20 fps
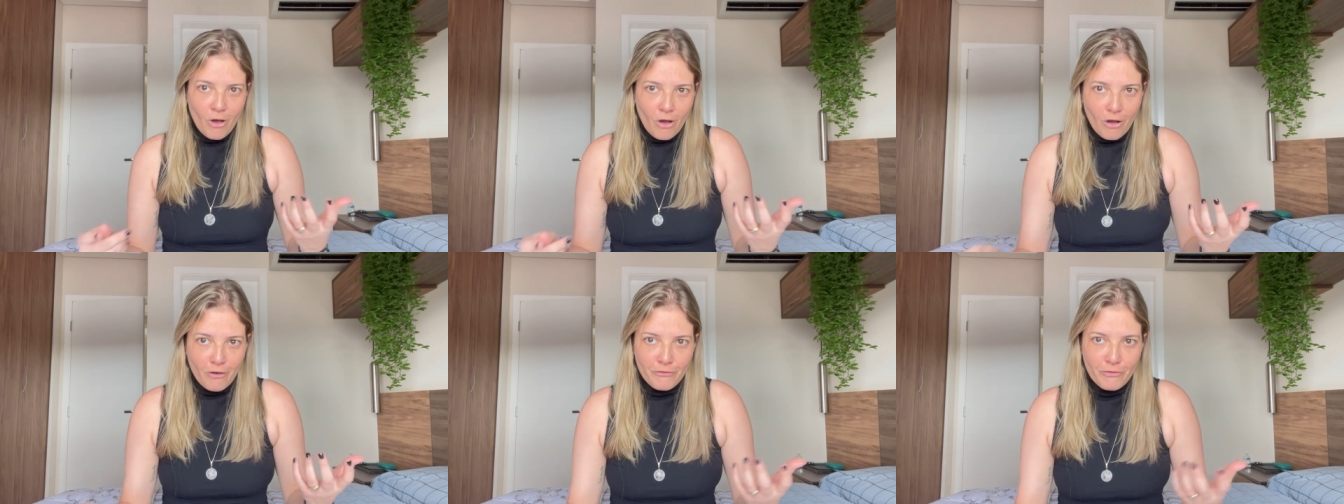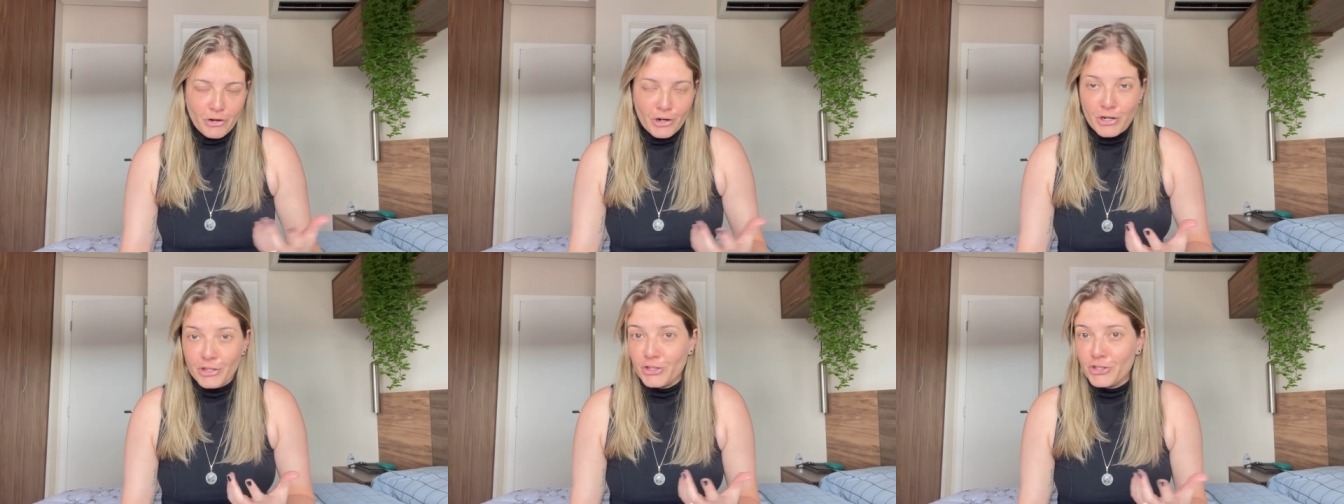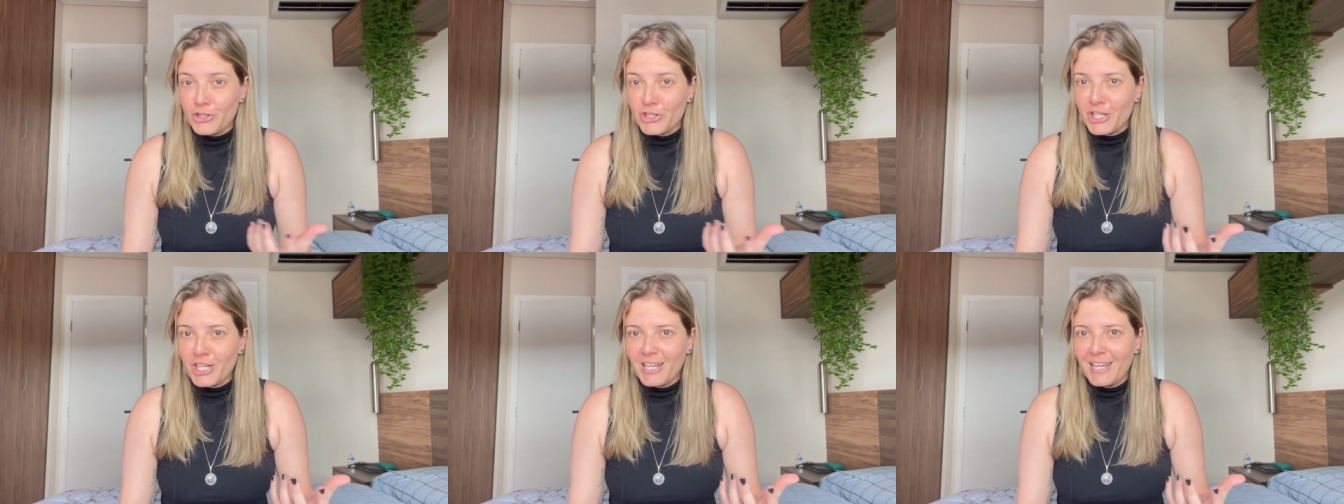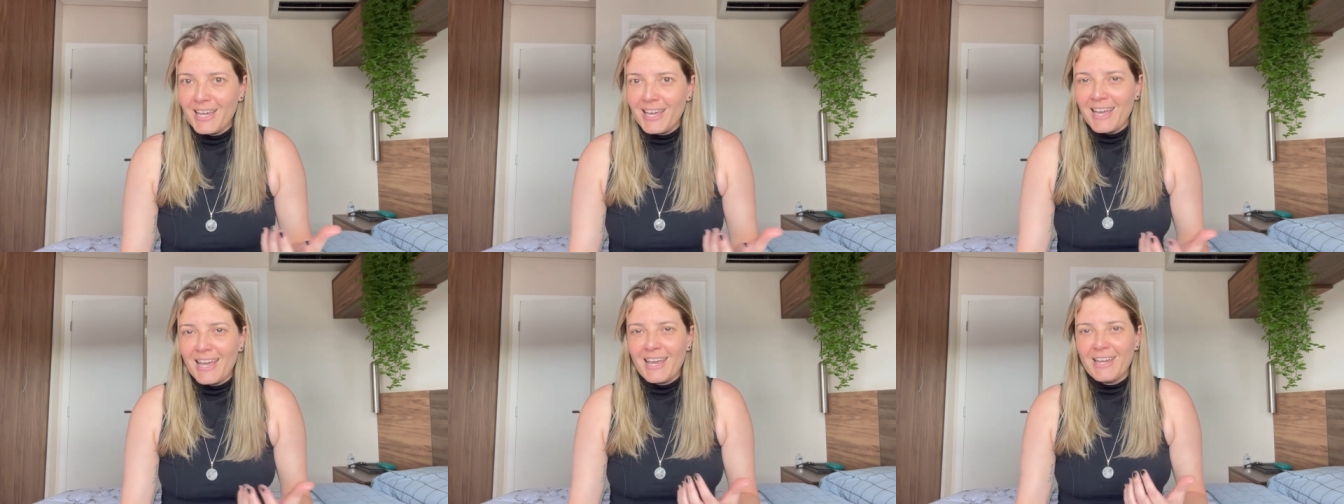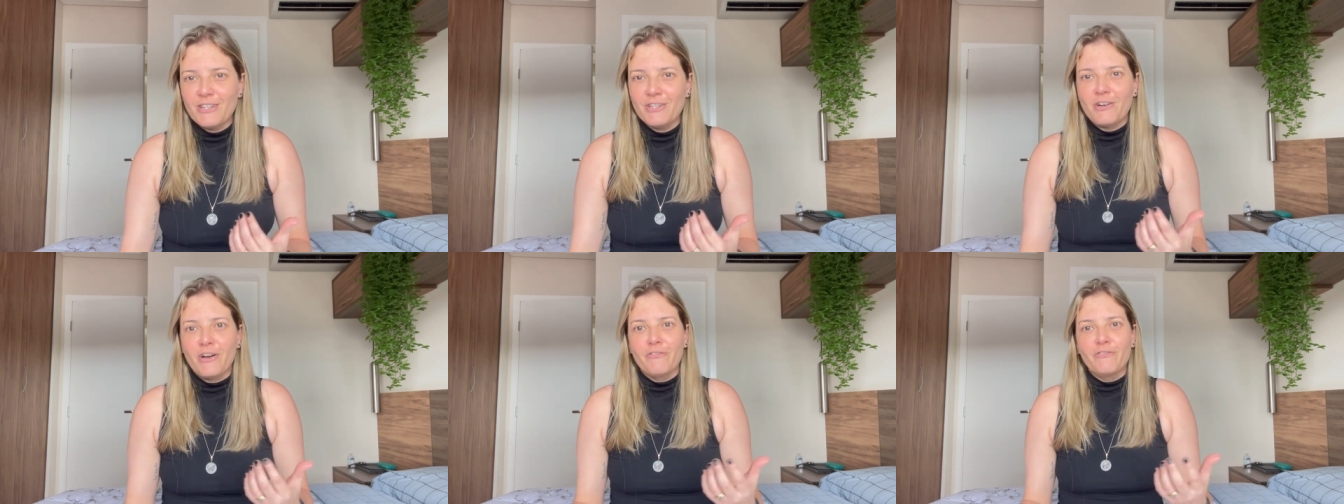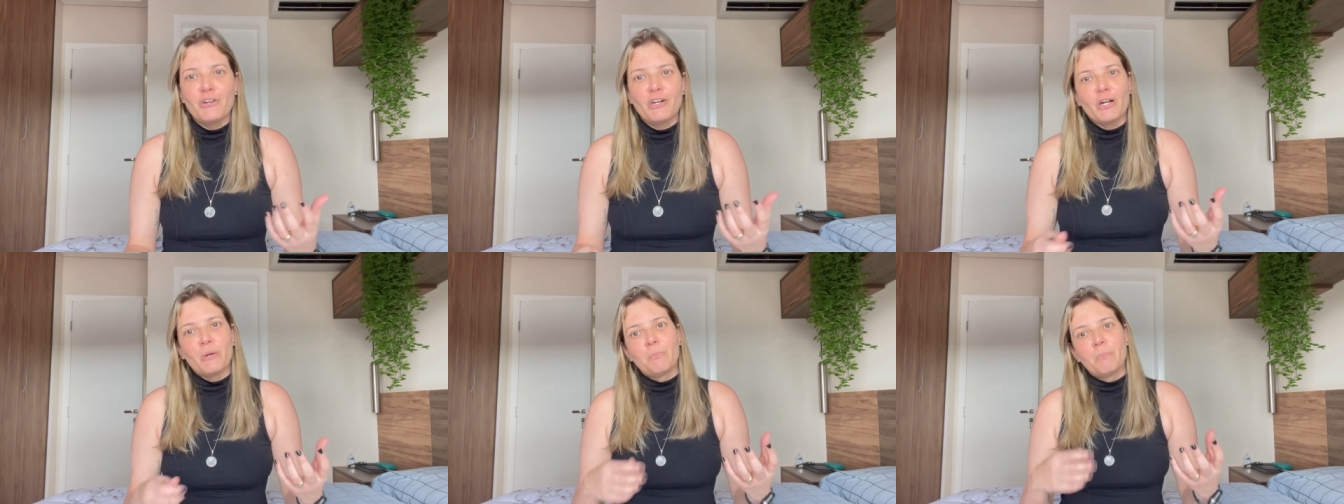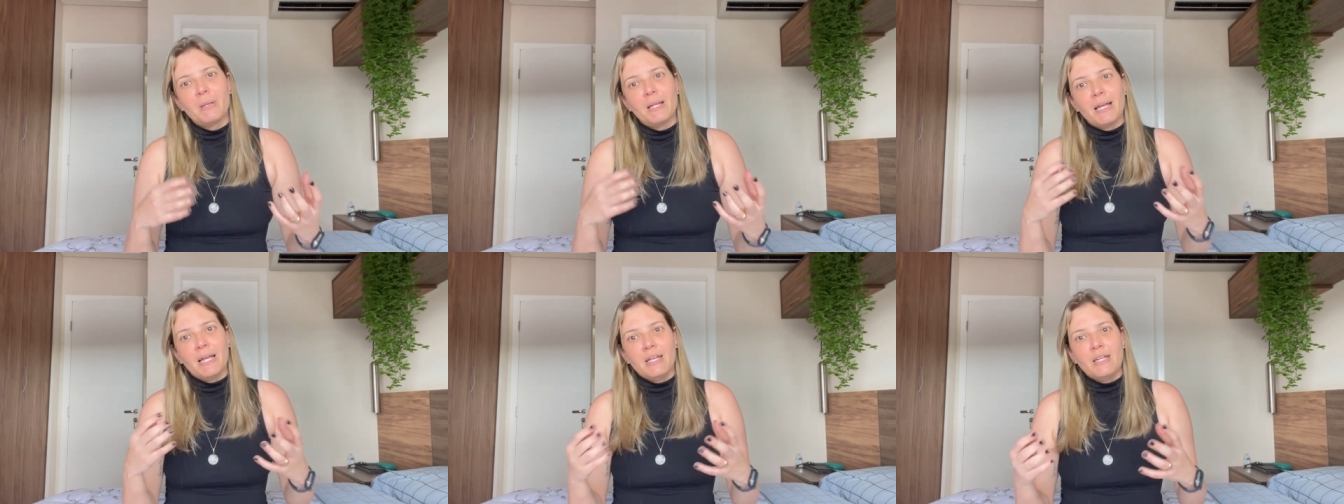of your chi and of your
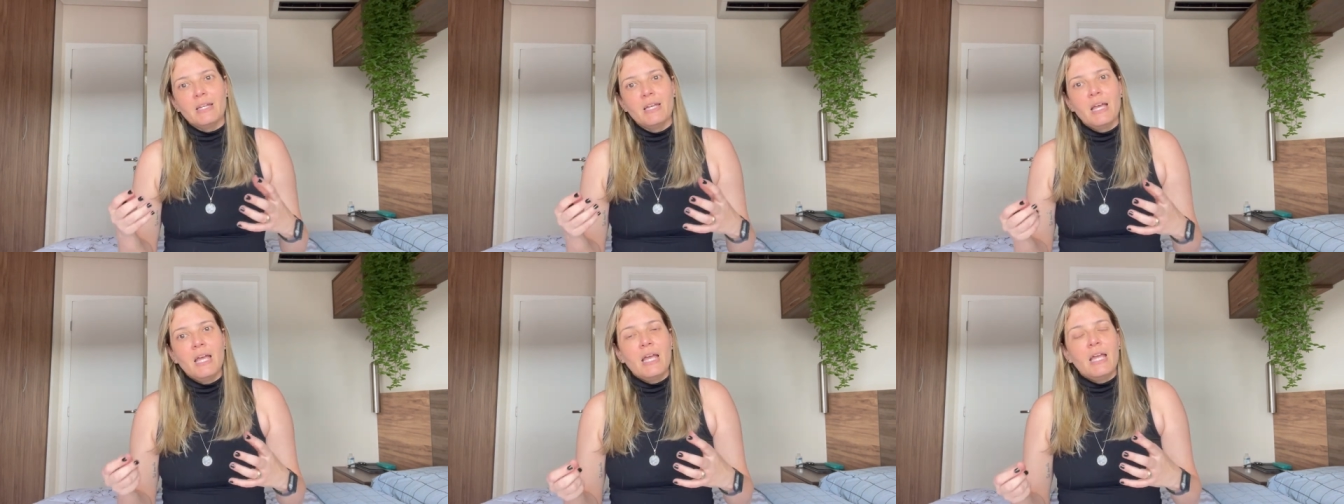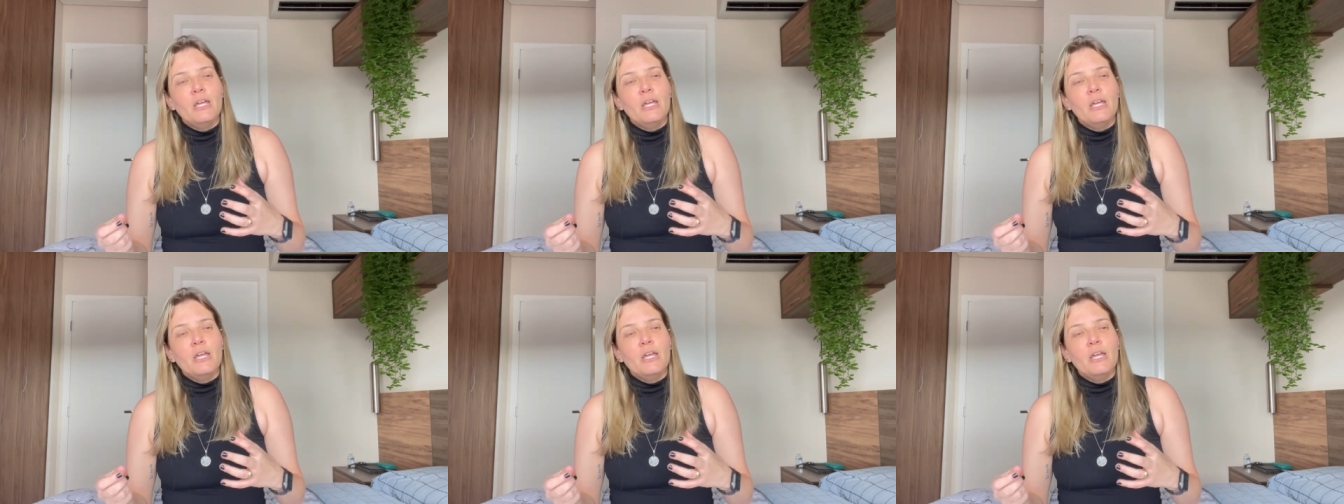blood.